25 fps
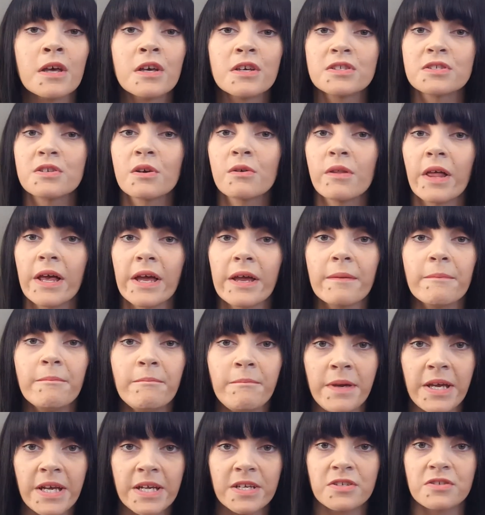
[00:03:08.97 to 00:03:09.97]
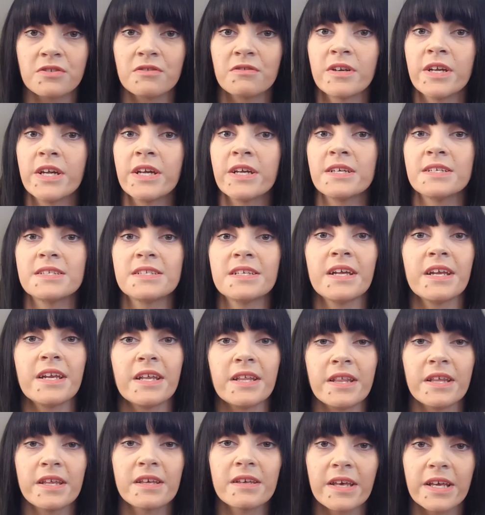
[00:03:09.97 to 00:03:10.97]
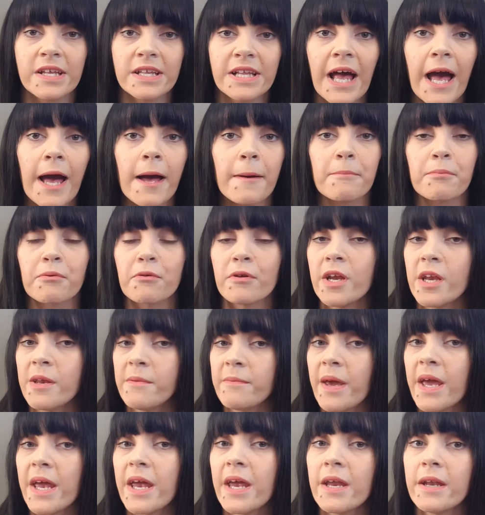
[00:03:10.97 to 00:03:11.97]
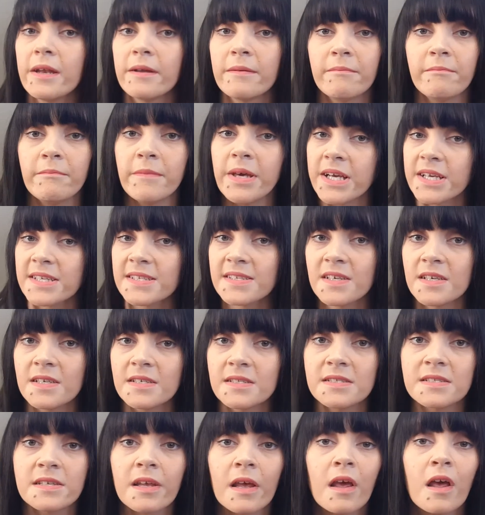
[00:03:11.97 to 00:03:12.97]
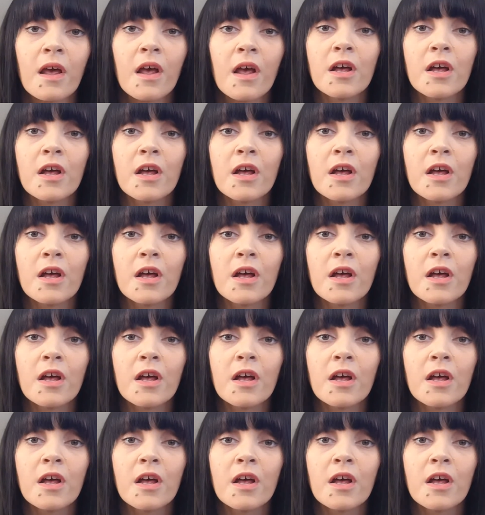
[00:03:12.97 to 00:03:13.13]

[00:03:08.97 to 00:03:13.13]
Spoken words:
So like mixed drinks, anything like that, pre-made mixes.